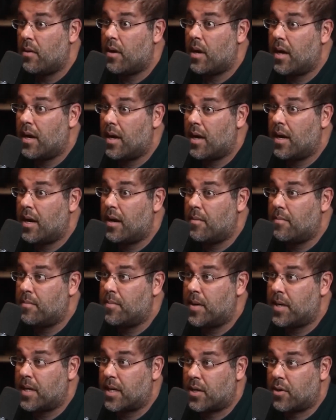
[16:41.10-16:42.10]

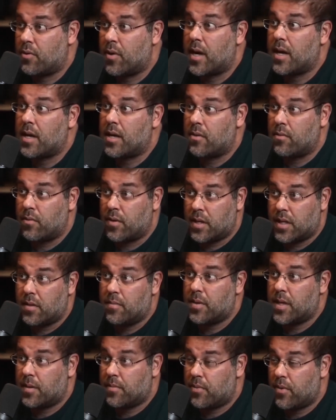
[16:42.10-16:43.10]
But it created a really
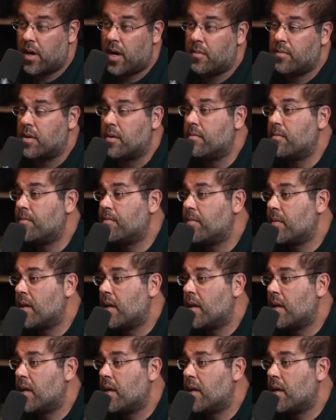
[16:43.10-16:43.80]
big problem.